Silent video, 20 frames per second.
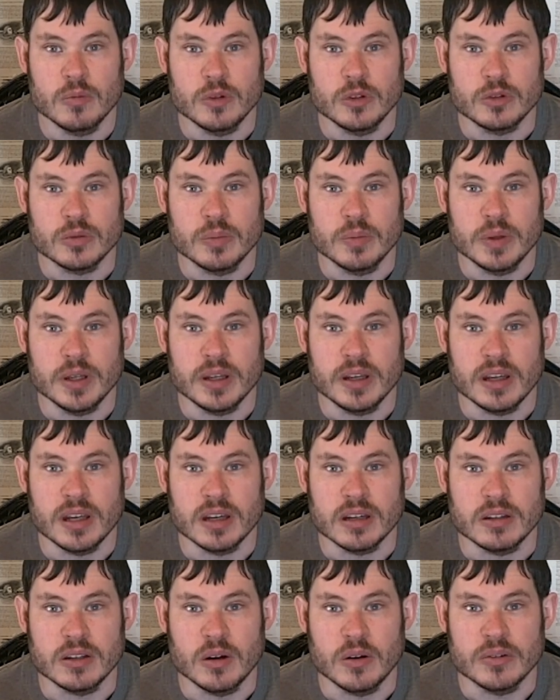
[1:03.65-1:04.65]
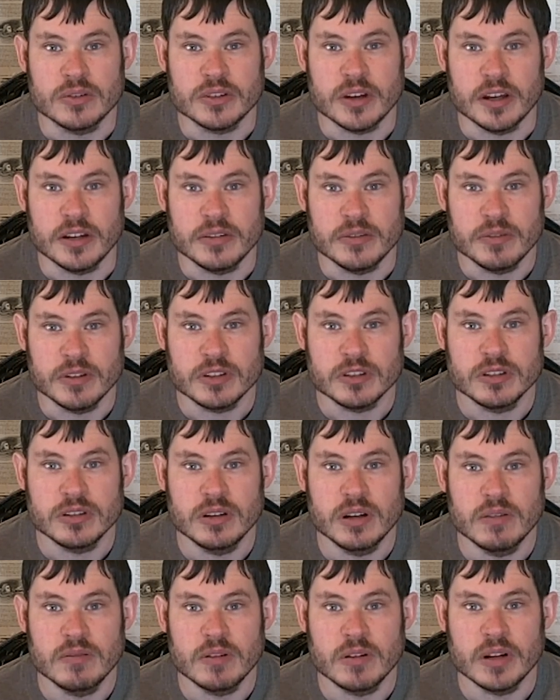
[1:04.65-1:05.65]
which would be a young adult science
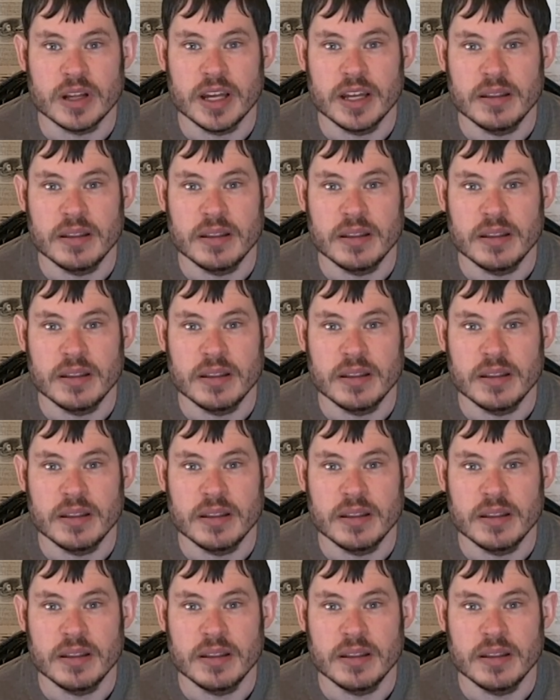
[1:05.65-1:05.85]
fiction novel,